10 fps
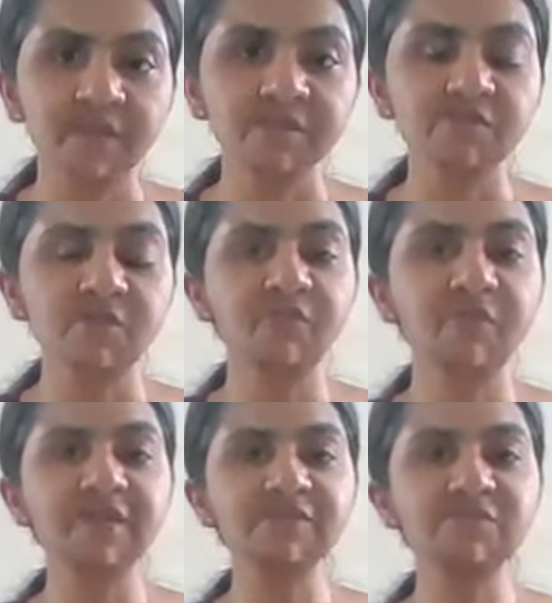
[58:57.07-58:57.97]
So
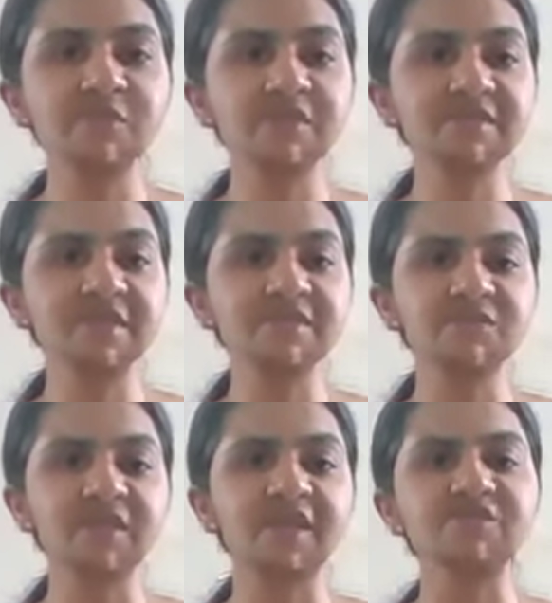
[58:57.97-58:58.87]
everyday students
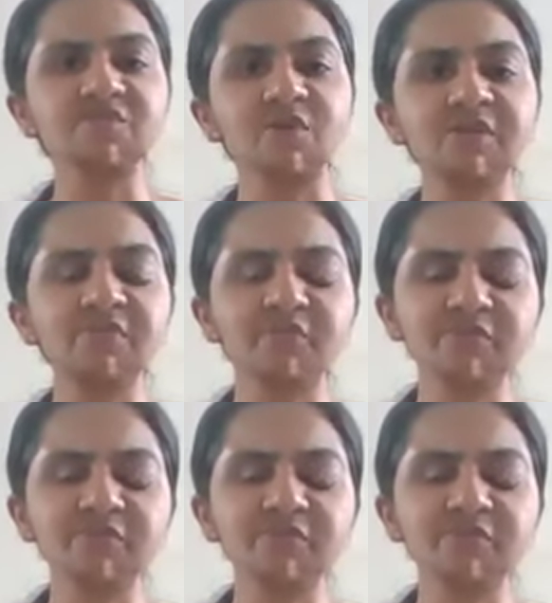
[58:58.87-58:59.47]
also can join in